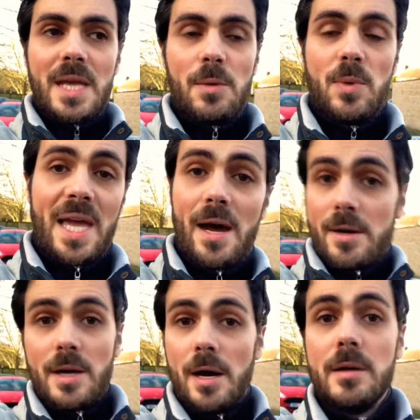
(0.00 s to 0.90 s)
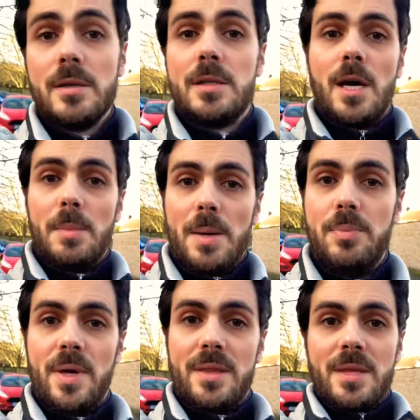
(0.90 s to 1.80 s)
we aren't come
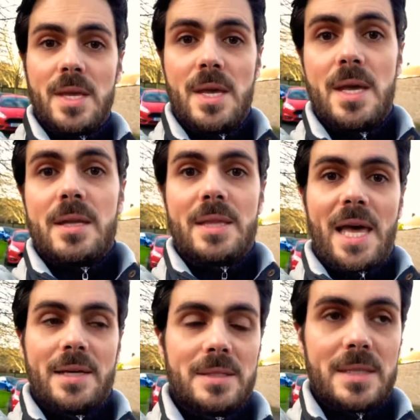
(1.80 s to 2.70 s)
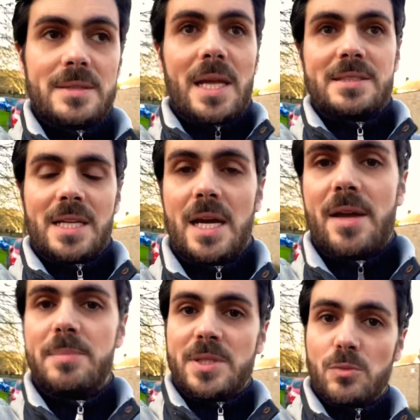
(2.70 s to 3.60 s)
up with, that lines that
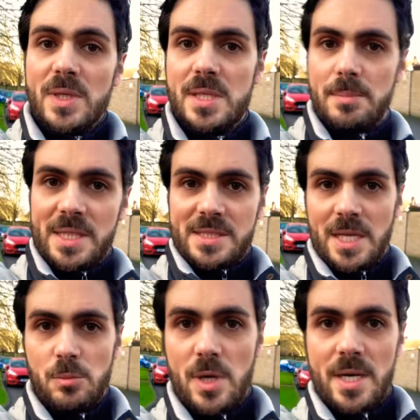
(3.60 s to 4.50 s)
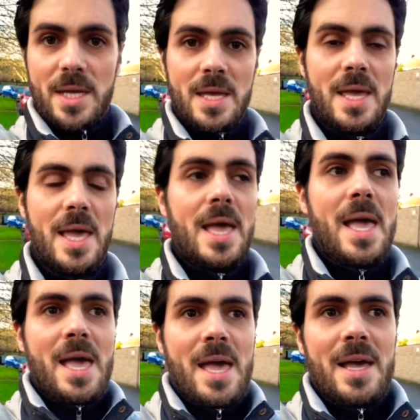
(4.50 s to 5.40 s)
have been written by someone,
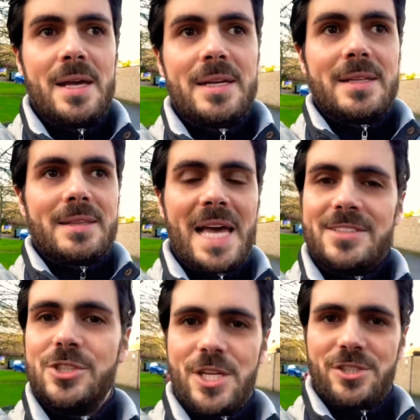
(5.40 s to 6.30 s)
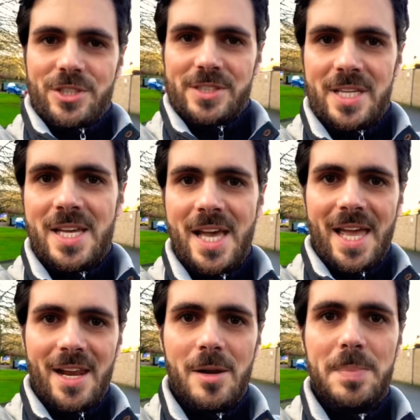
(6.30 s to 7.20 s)
that changes.
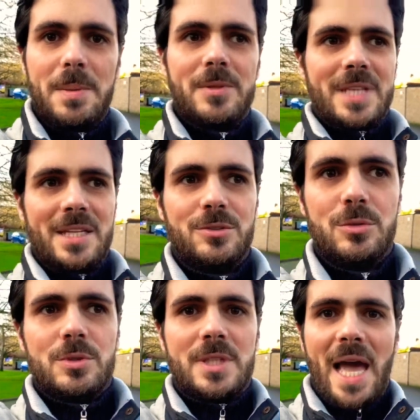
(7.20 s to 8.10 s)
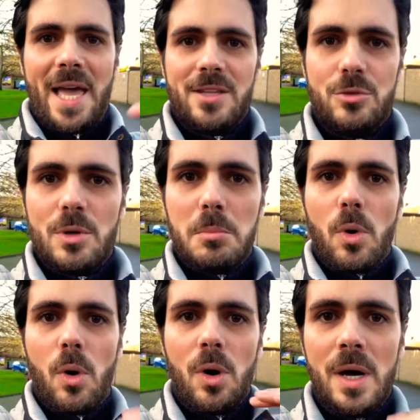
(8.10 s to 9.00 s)
A lot of people tend to get into a
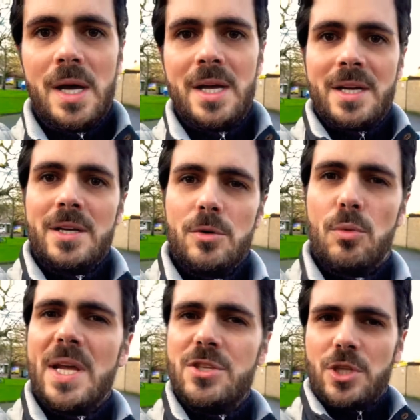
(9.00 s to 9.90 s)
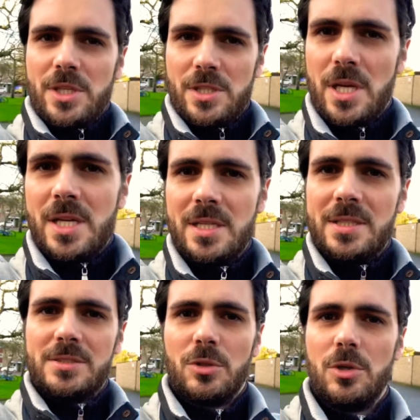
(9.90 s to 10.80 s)
more rigid
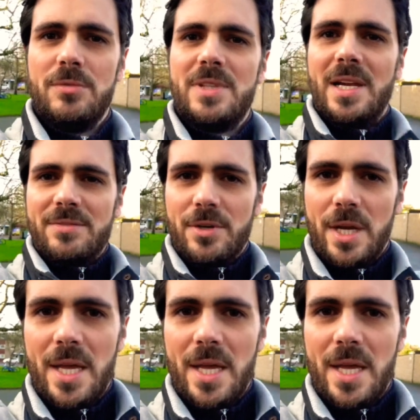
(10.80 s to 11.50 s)
sort of delivery,